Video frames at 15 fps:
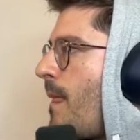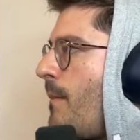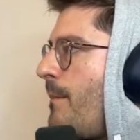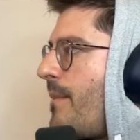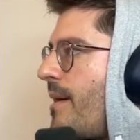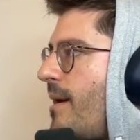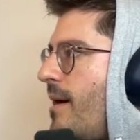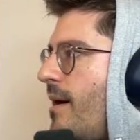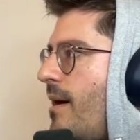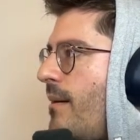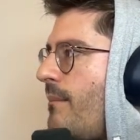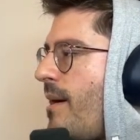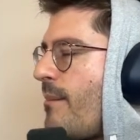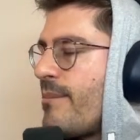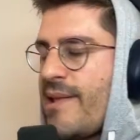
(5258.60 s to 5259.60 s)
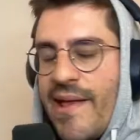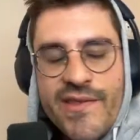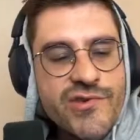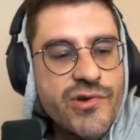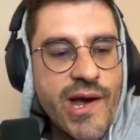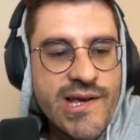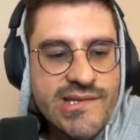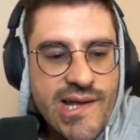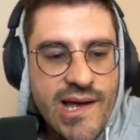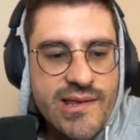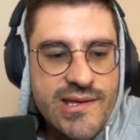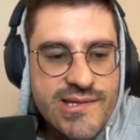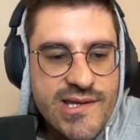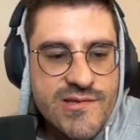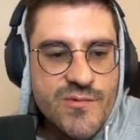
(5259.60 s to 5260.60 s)
But I'm glad that you guys like
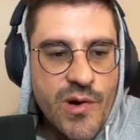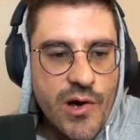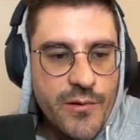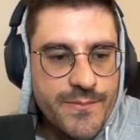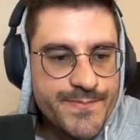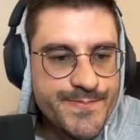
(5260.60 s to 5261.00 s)
this as well.